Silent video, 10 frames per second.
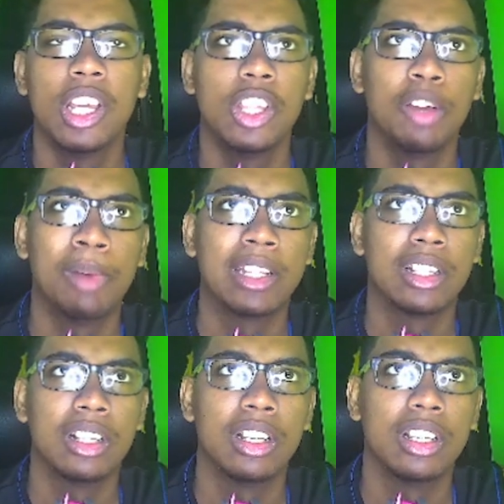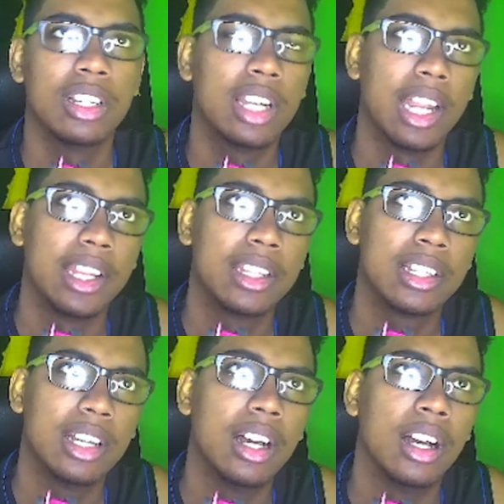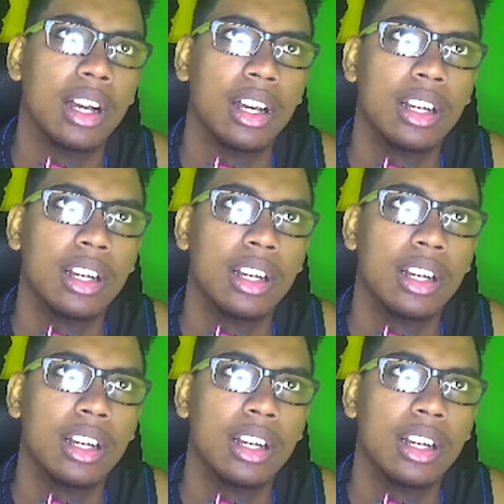your battle like uh,